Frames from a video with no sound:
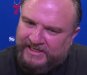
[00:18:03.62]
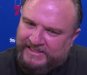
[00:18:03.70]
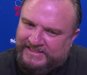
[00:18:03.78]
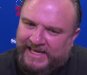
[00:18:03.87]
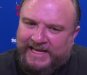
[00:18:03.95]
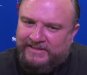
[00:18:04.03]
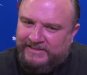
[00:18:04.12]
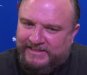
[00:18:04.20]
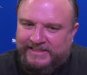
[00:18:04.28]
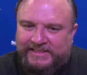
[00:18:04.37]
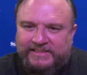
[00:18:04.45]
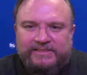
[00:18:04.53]
need exactly
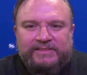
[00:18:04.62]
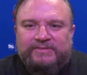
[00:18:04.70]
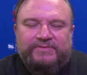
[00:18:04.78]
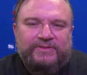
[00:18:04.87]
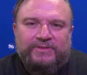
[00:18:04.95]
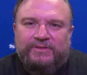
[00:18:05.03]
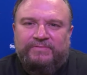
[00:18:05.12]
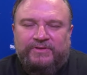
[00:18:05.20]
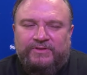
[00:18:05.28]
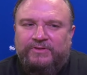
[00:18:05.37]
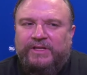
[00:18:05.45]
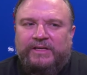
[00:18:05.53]
this. If
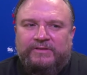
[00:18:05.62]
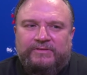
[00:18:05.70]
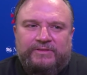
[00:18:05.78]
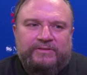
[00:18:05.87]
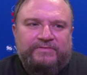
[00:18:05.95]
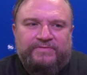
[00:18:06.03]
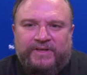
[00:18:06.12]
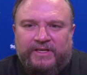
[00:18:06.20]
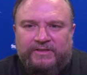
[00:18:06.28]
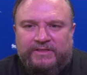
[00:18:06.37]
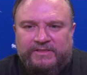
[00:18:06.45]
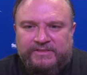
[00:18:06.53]
you do that, you'll
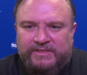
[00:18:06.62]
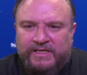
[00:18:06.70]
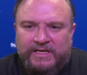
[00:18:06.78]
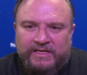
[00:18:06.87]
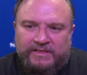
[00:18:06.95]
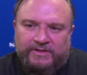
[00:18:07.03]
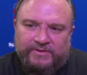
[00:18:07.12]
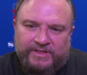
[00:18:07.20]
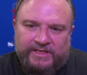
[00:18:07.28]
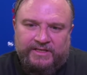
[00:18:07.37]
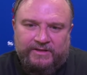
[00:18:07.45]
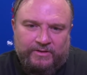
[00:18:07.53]
fail, because you
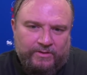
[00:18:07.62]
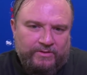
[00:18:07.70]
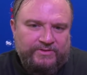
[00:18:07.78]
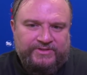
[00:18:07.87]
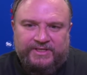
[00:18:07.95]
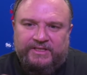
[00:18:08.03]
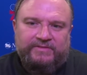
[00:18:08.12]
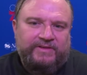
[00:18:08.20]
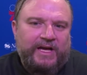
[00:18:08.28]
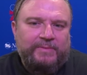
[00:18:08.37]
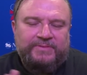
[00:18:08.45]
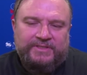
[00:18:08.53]
need a whole set of
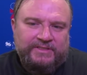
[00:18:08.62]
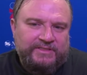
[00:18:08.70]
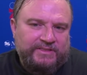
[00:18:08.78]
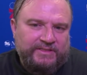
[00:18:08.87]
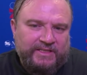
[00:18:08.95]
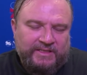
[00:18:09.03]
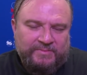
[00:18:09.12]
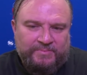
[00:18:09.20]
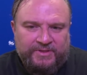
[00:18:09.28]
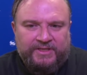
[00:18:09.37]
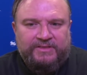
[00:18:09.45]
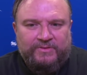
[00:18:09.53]
options and then
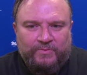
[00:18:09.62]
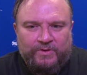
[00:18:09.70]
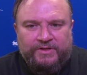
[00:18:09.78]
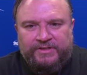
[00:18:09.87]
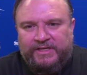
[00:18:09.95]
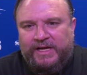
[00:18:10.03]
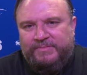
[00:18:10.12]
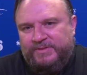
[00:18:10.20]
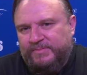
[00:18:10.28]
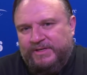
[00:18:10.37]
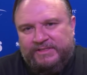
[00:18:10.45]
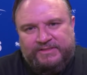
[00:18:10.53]
pick the one that
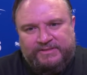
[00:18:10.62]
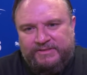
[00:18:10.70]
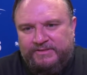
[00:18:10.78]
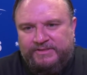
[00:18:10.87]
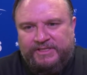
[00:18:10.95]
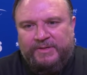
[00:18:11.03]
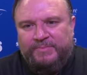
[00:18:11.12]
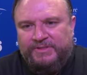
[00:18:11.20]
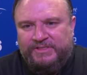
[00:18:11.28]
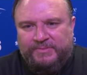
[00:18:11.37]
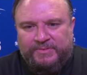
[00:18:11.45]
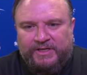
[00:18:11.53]
optimizes your
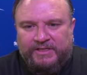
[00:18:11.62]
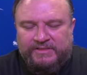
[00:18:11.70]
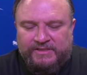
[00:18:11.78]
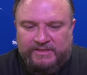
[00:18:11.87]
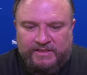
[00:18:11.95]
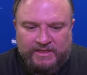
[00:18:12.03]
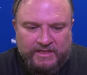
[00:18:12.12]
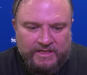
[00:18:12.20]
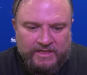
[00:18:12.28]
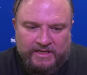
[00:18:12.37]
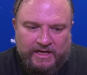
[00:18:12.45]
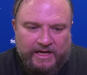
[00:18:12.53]
championship odds. And
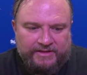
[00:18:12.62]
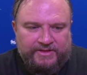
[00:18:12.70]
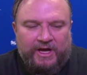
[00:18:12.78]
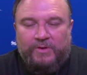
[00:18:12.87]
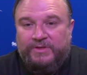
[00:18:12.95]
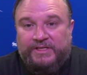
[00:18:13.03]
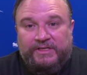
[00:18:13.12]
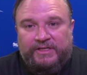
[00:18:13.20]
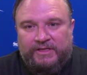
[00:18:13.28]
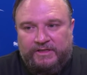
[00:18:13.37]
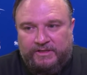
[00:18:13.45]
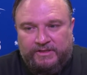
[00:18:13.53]
I thought we did
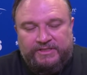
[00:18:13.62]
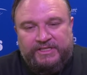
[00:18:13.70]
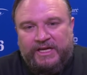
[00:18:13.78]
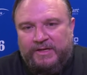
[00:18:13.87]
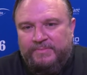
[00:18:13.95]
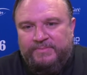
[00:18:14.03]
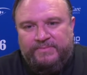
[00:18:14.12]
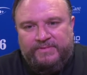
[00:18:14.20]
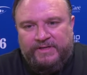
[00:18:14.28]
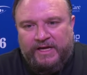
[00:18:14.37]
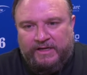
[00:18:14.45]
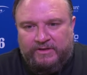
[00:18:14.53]
a good job,
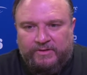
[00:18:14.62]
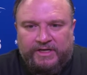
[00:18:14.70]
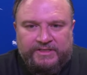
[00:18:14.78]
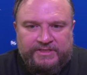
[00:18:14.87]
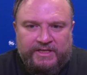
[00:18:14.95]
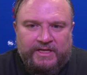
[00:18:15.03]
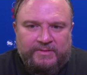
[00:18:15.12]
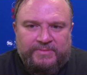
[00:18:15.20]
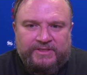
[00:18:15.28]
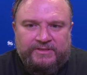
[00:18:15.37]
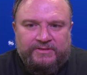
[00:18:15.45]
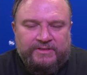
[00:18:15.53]
not great
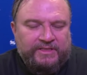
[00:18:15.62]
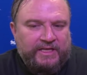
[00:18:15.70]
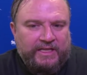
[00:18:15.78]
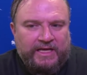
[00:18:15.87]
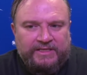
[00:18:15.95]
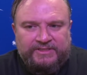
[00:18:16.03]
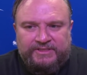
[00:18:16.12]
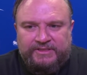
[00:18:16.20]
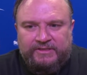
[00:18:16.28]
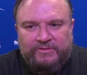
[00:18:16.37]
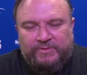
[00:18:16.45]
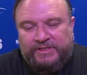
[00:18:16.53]
job, at doing that last
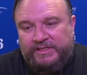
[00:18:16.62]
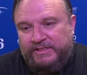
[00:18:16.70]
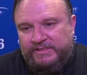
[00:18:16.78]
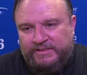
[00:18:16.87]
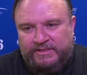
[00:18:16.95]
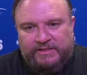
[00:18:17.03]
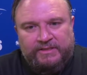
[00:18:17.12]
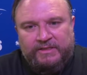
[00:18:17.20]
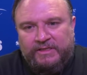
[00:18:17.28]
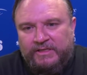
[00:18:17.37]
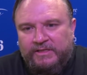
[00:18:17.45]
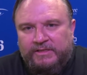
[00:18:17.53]
year, and we need to
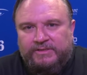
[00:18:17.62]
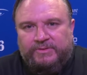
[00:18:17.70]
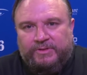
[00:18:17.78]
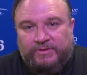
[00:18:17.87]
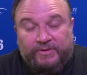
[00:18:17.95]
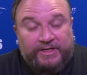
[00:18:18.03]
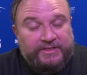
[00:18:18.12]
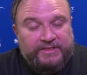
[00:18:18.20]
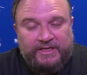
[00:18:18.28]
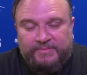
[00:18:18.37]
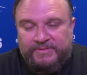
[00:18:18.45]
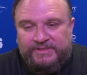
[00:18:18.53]
do a great
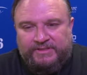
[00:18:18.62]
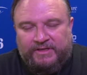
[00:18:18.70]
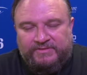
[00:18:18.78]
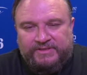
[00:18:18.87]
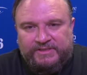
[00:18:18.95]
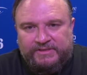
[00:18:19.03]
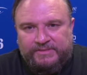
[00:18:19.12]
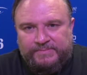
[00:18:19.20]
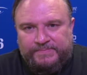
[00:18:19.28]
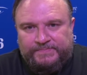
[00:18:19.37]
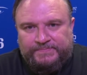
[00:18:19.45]
job this offseason.